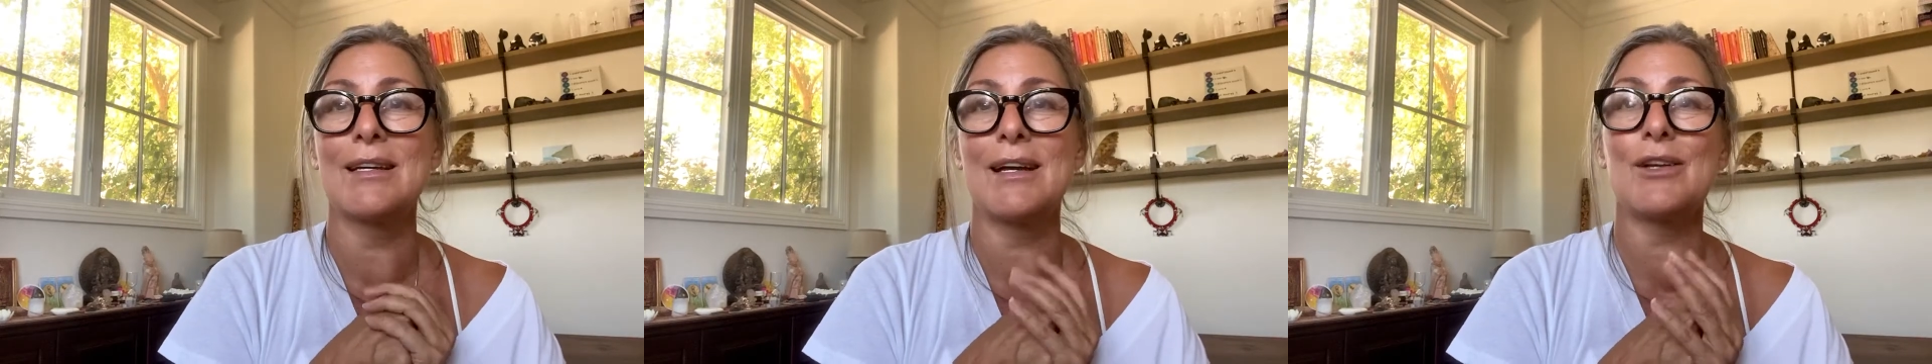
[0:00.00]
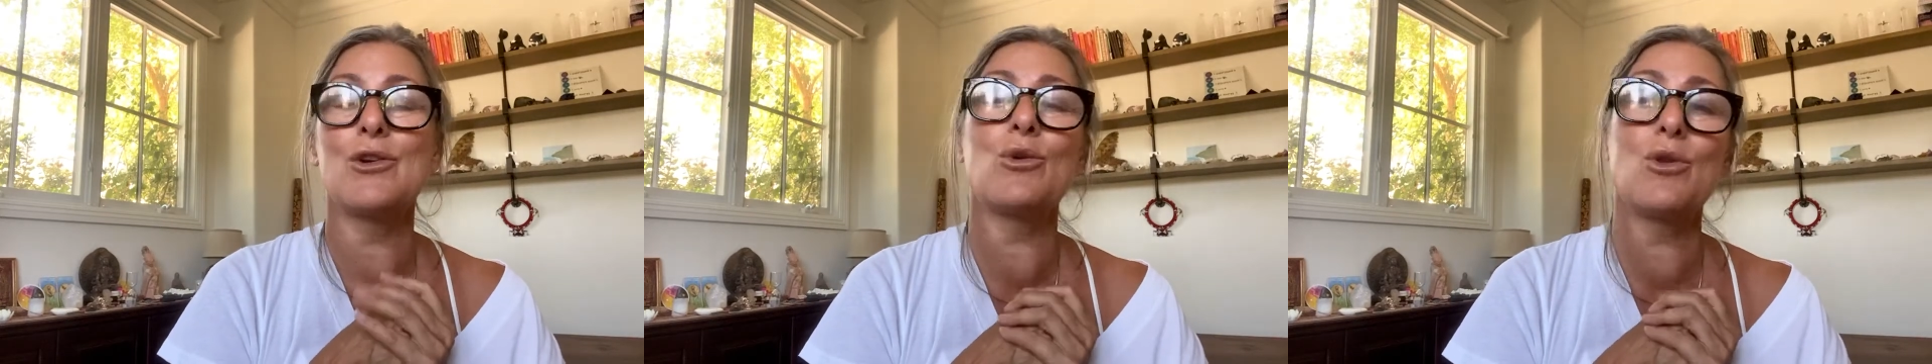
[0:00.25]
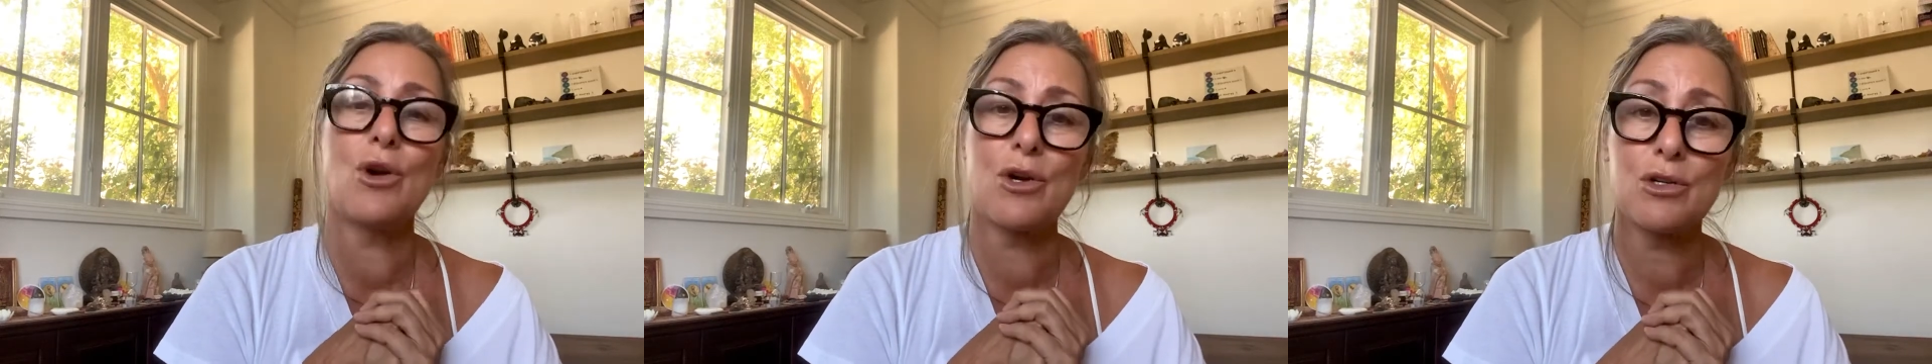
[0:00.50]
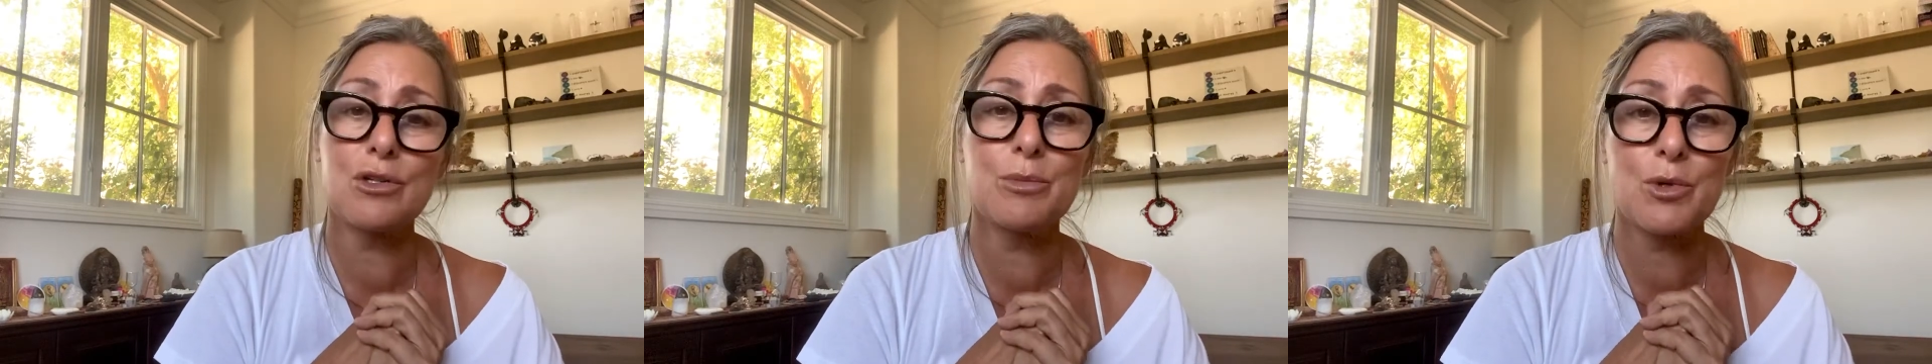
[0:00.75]
I no longer
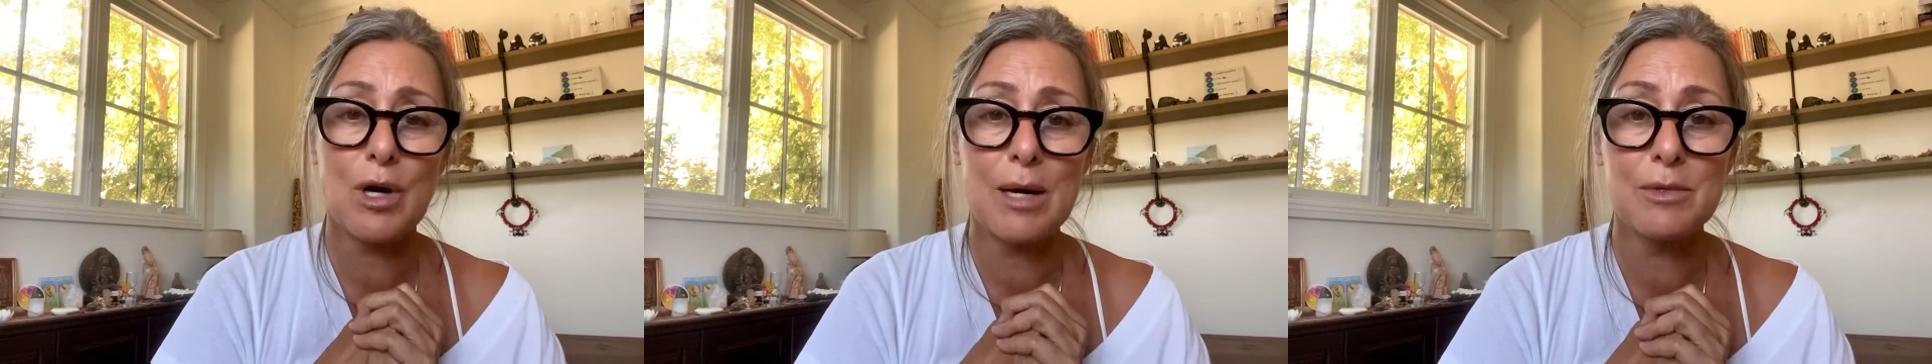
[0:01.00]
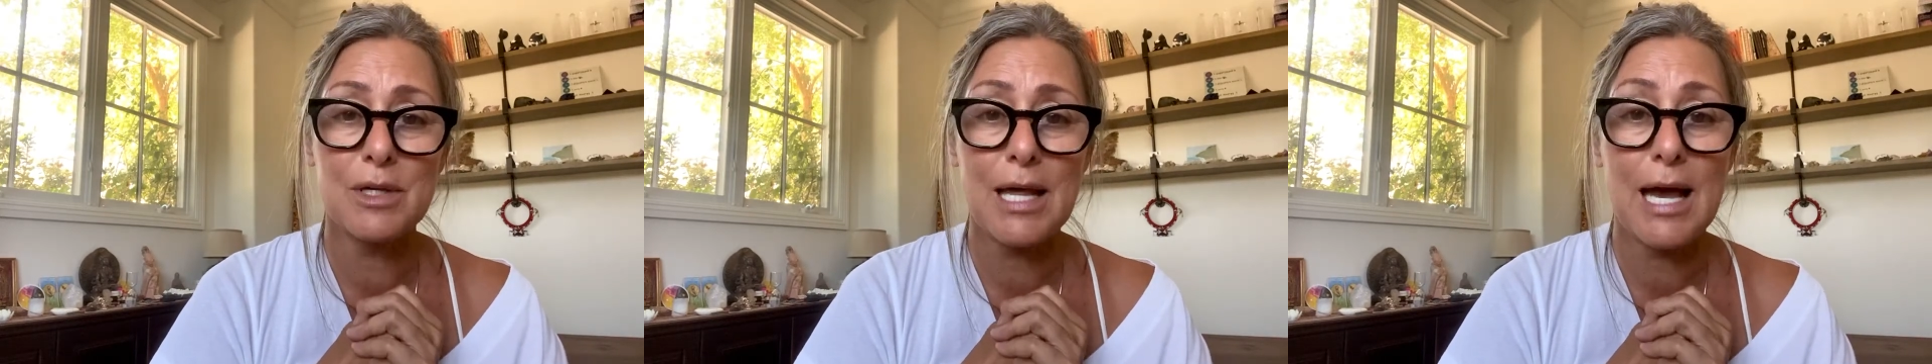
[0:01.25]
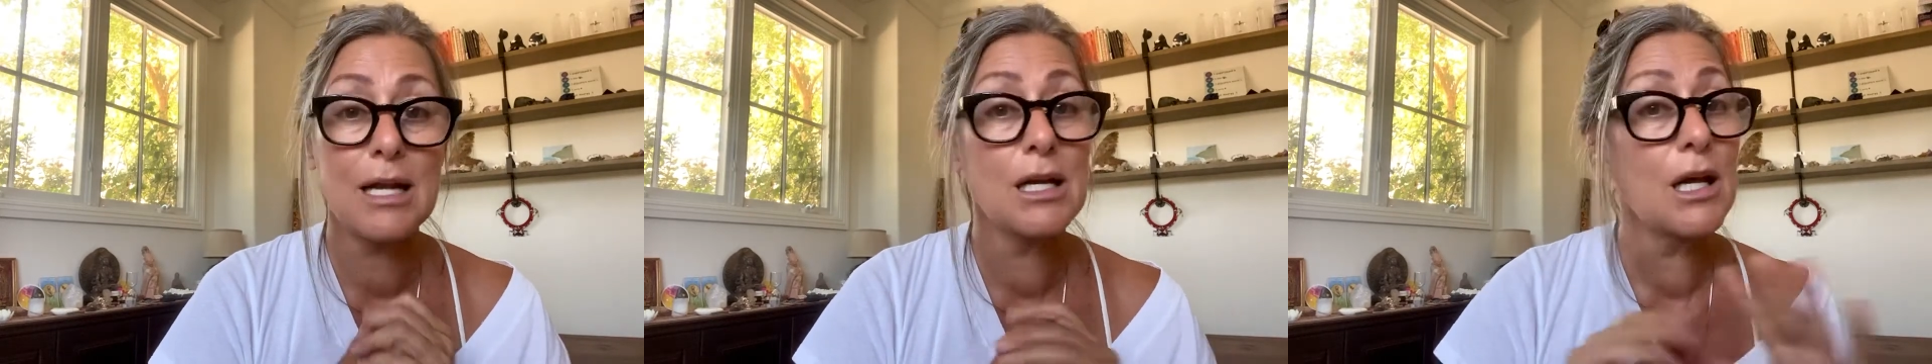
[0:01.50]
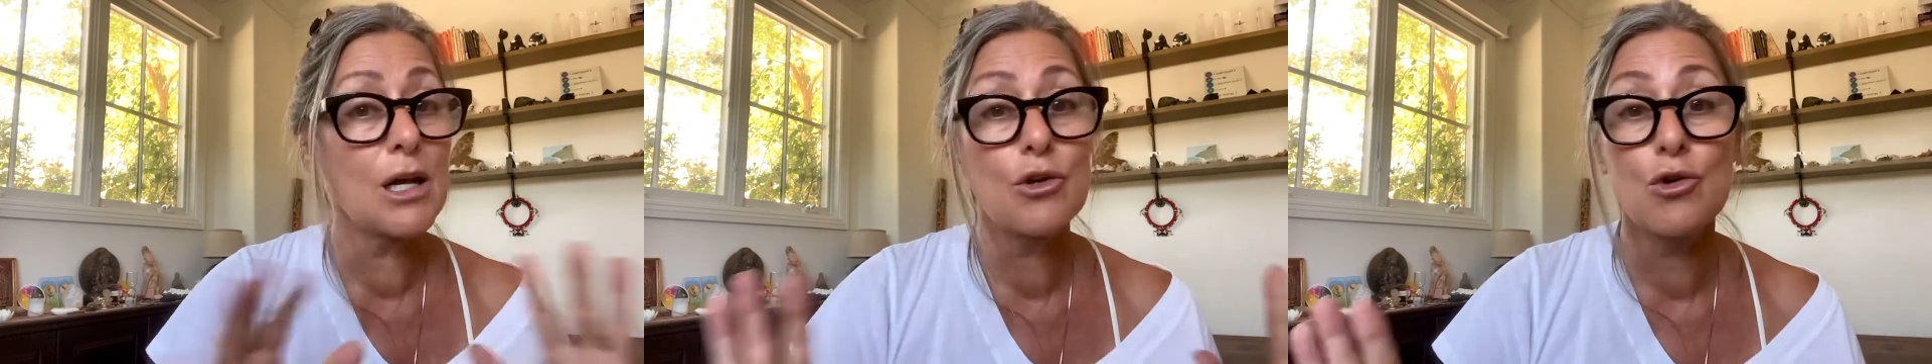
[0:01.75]
subscribe to that.
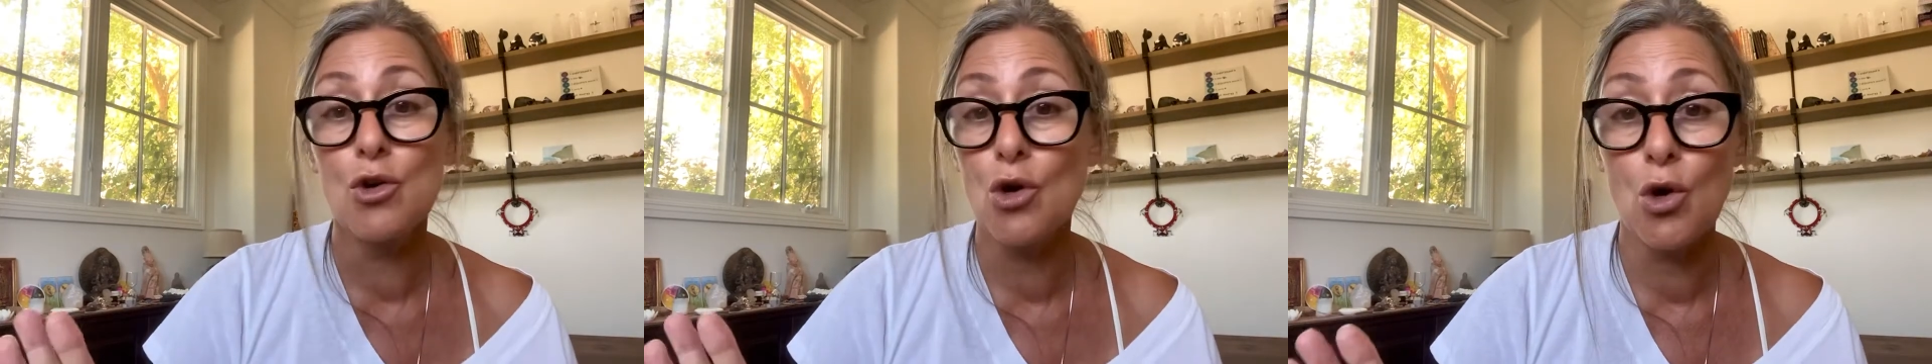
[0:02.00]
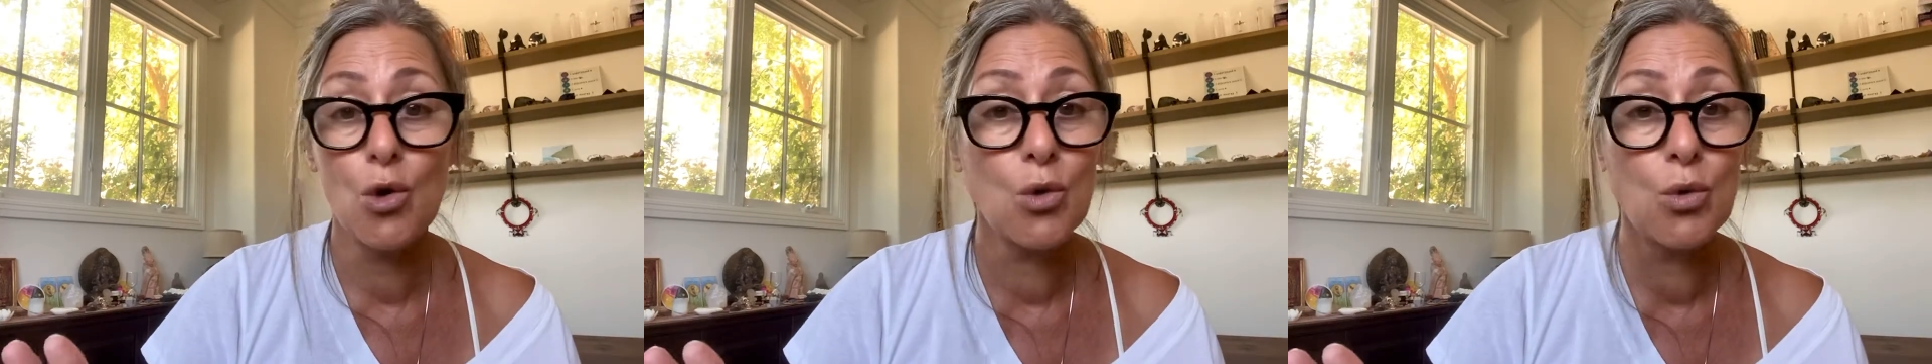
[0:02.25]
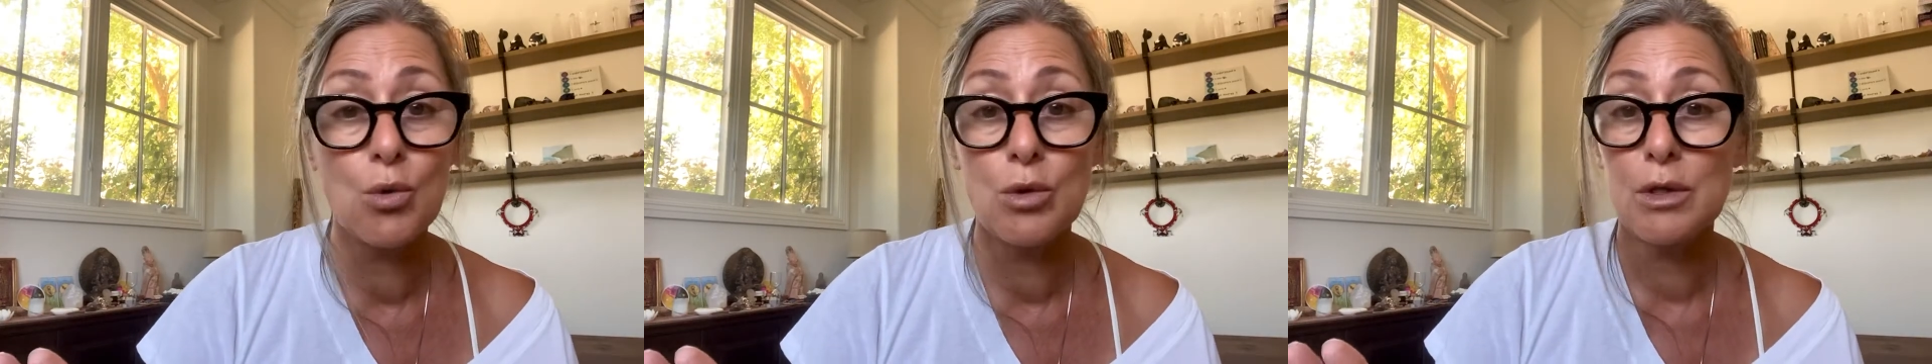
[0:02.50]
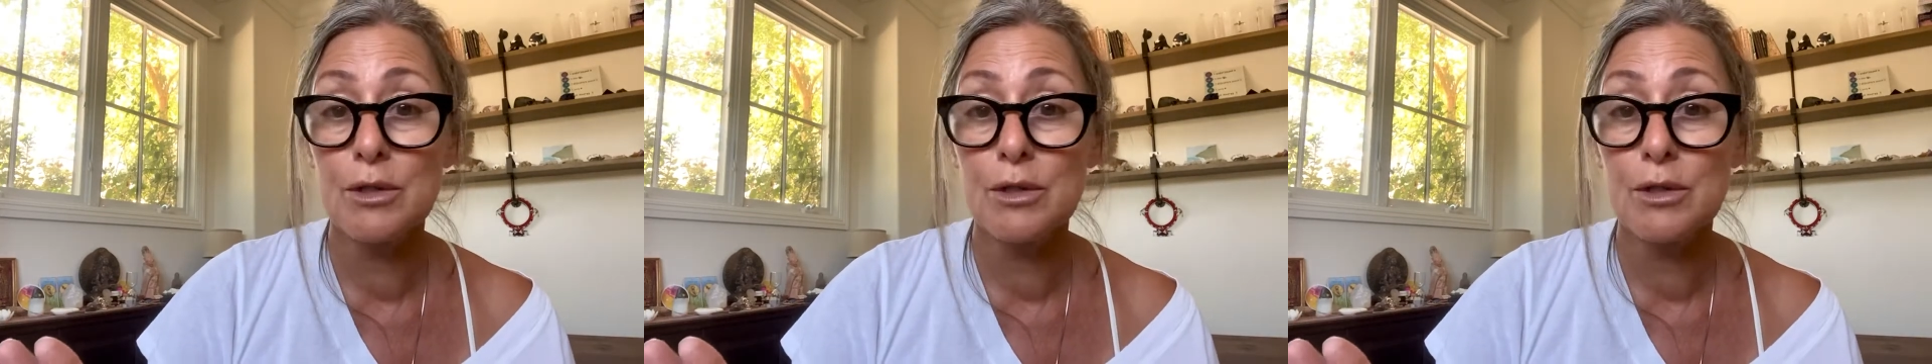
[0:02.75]
No